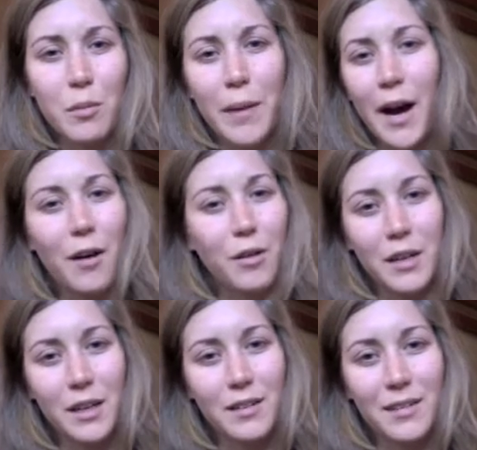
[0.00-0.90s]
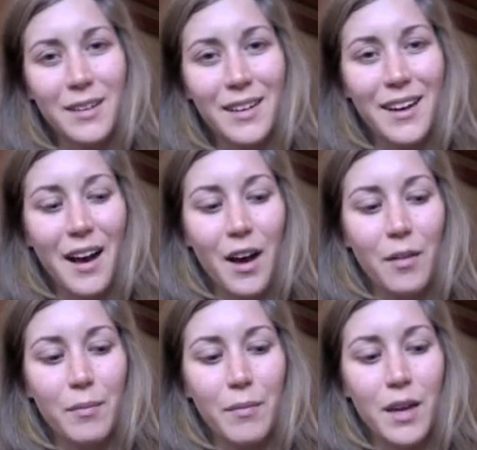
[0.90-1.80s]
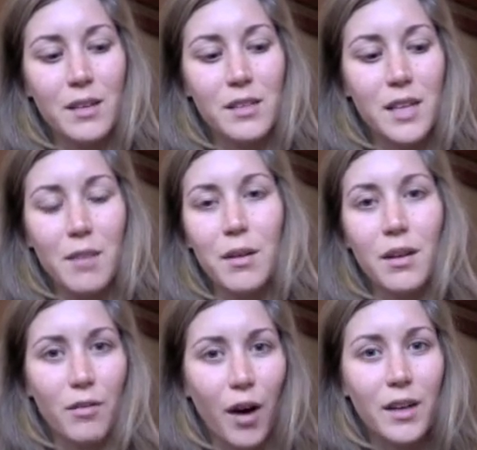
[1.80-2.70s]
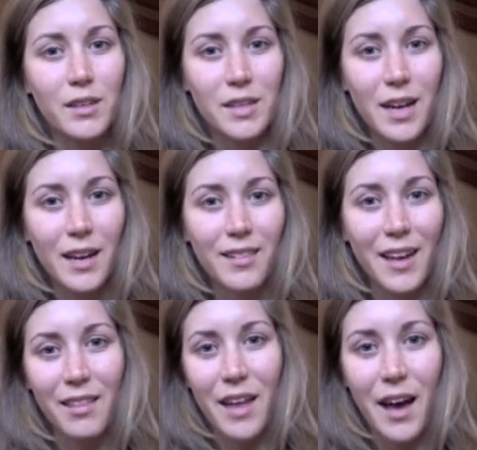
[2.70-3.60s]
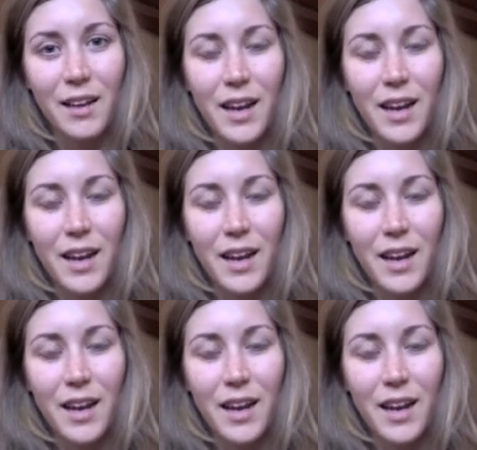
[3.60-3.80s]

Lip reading: empowering in a statement of honesty like that.